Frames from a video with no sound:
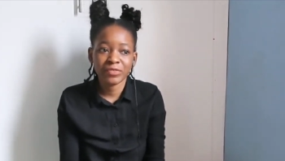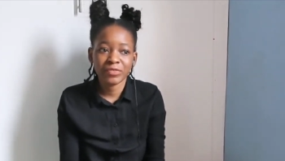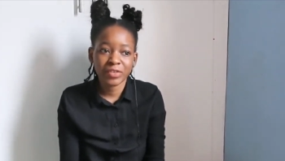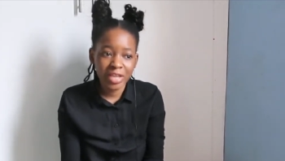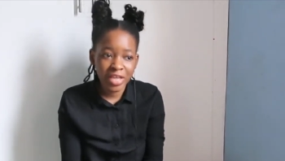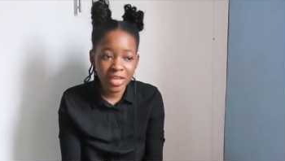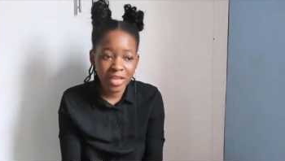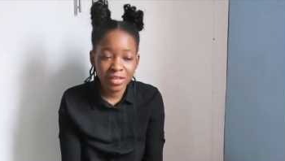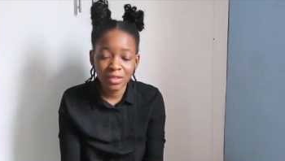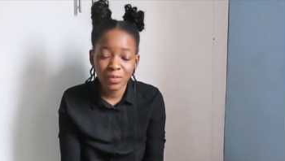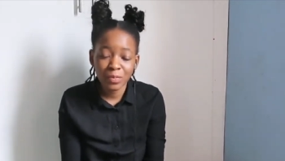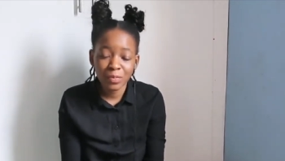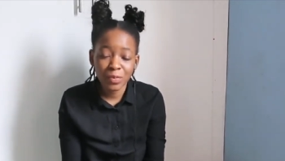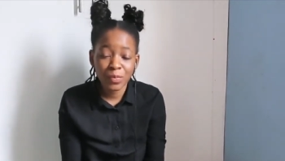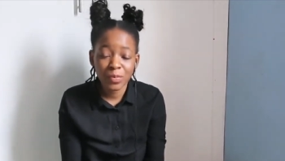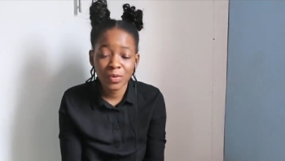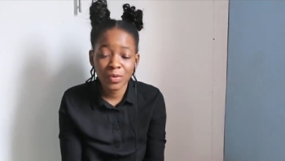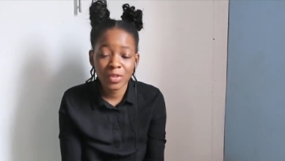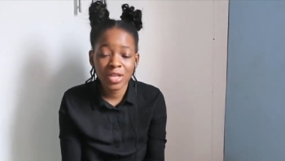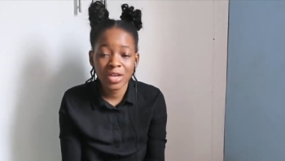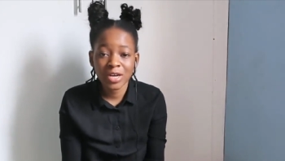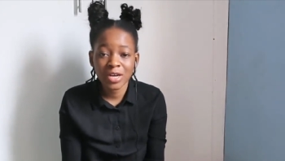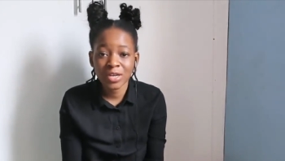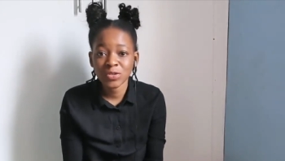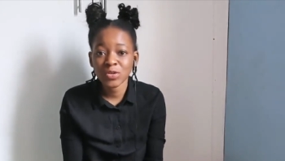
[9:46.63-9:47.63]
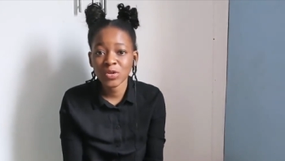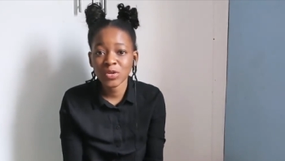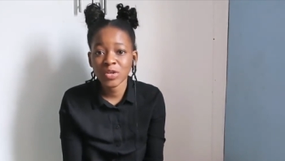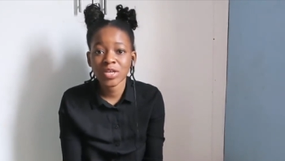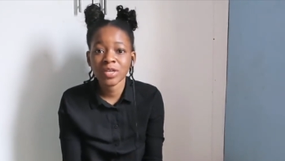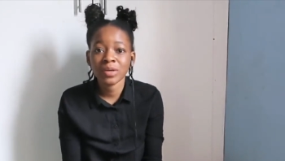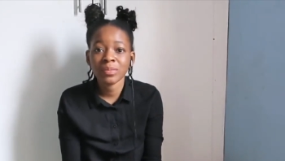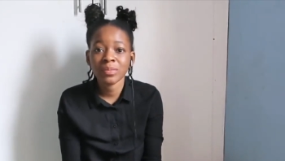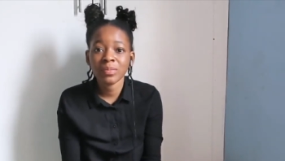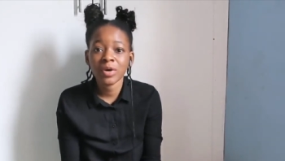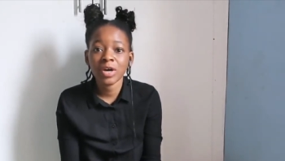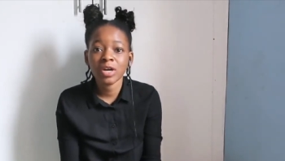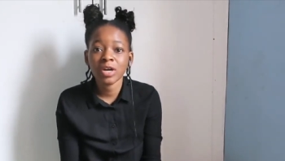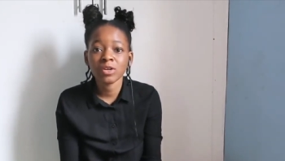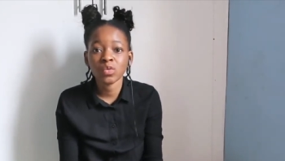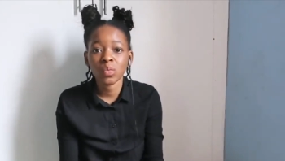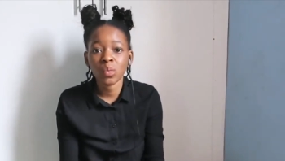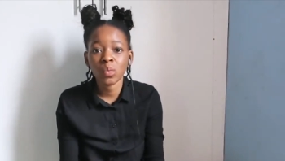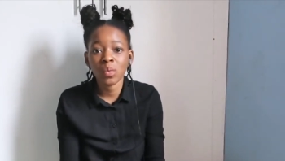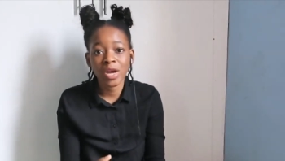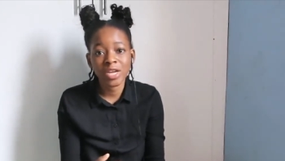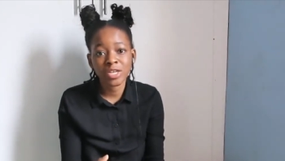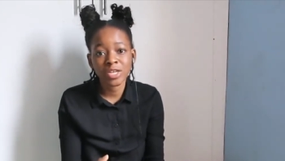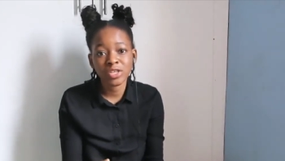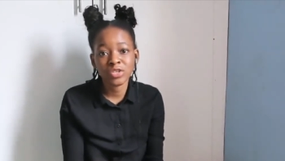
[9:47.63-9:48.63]
Forget the people that are talking about,
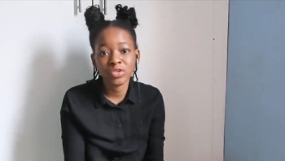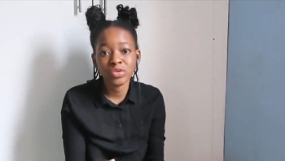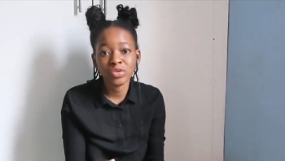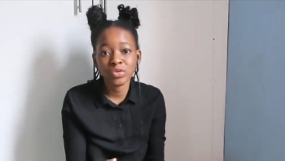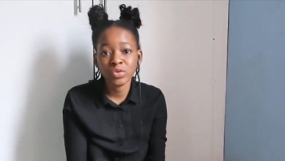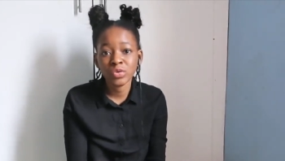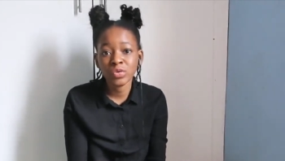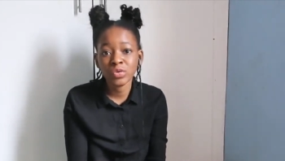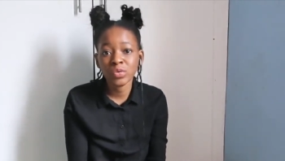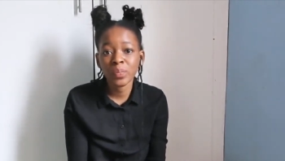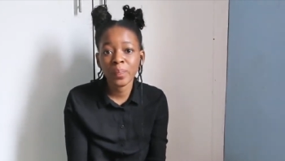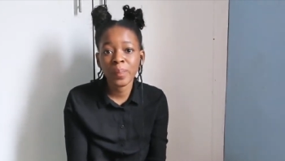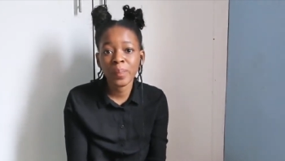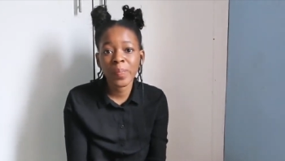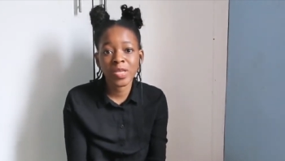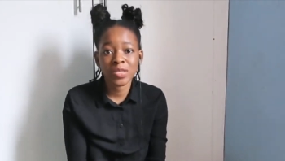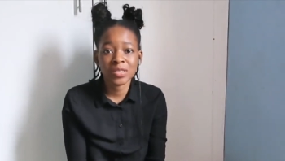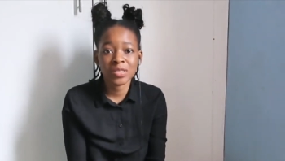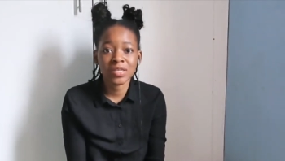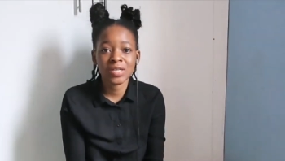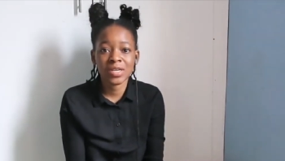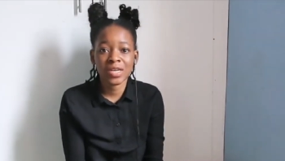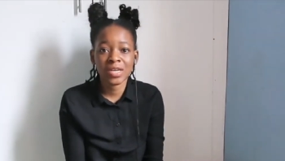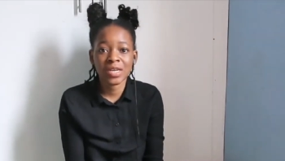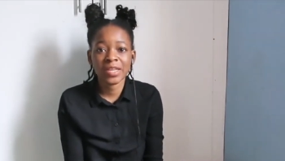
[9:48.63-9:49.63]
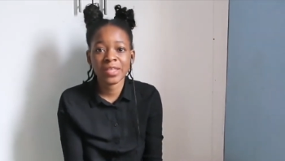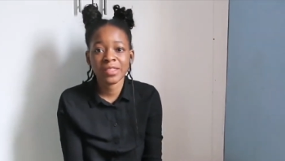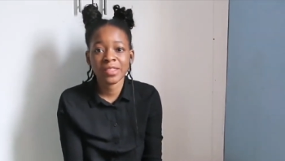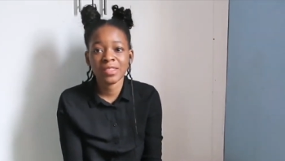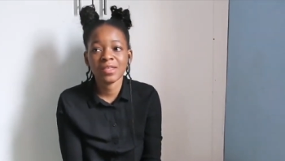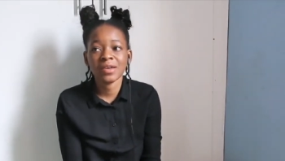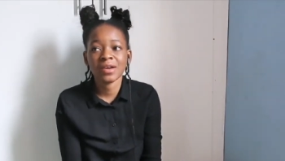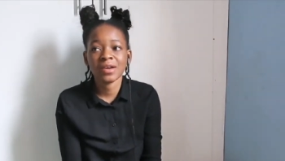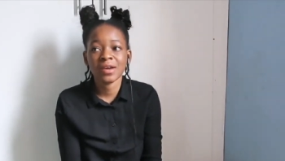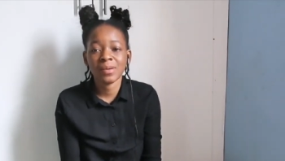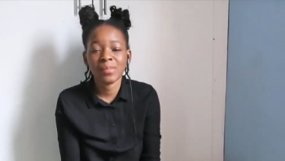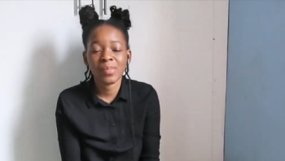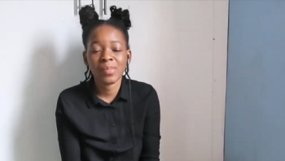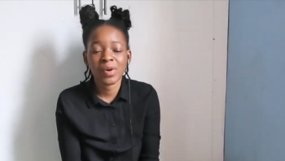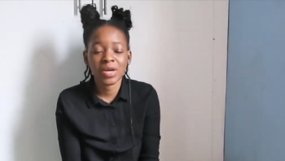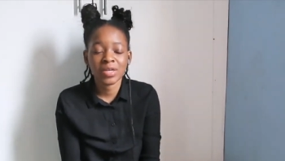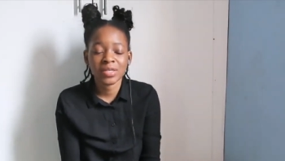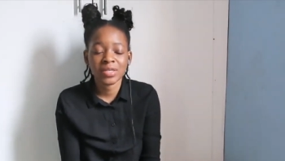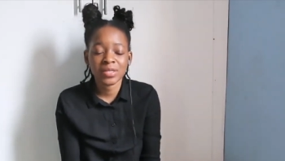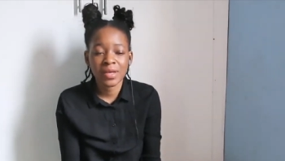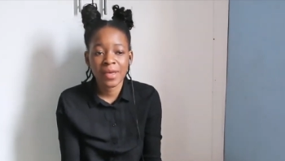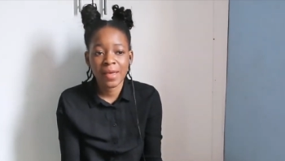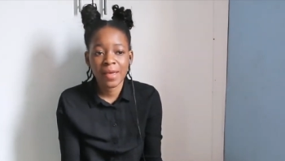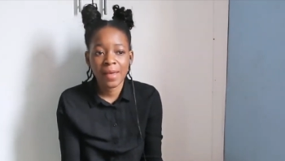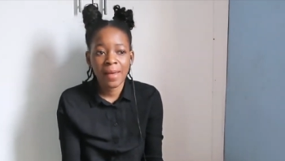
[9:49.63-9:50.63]
what do you personally think about
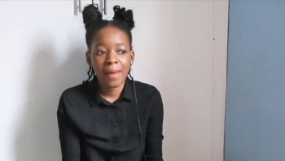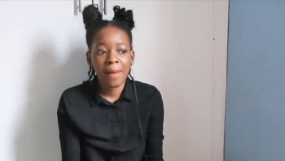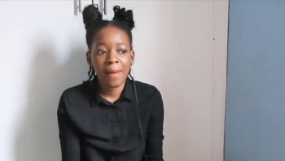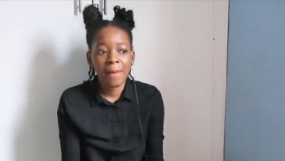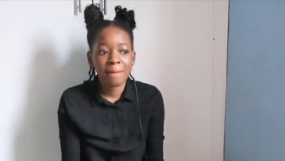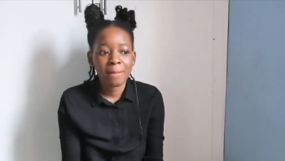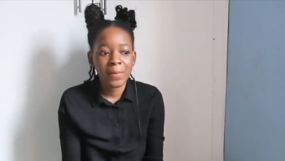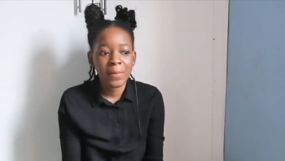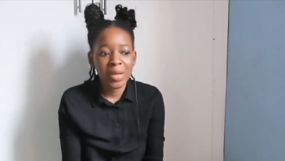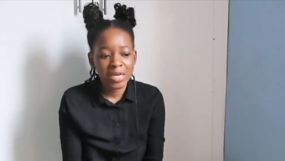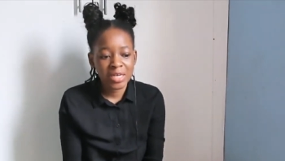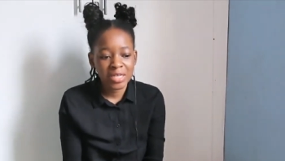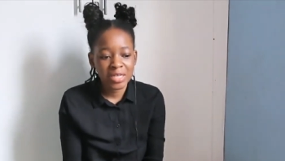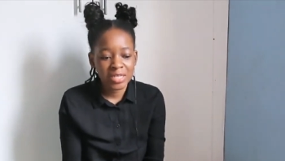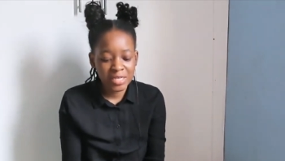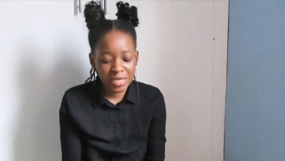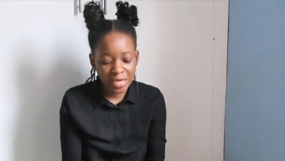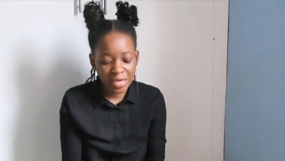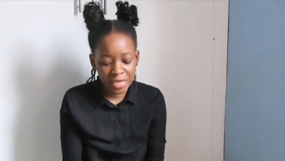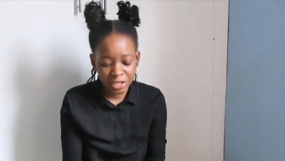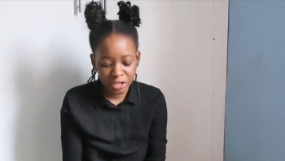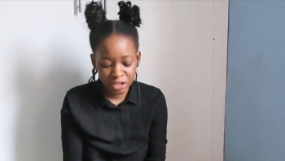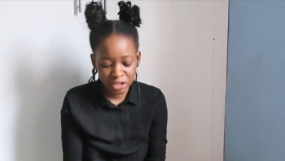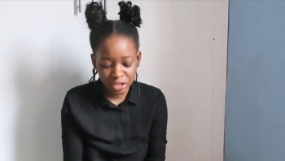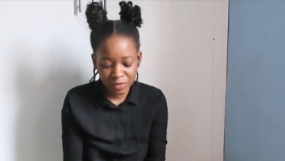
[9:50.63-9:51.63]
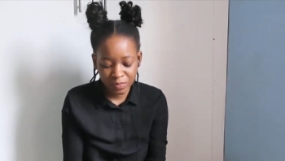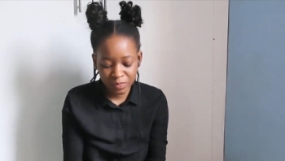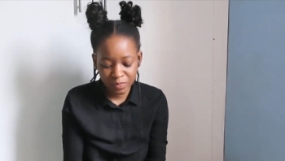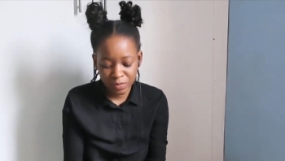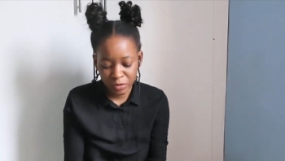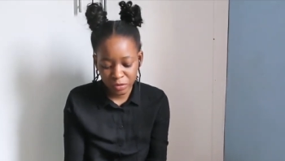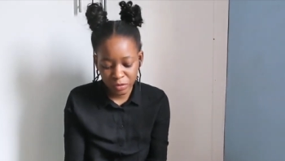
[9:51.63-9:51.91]
meditation?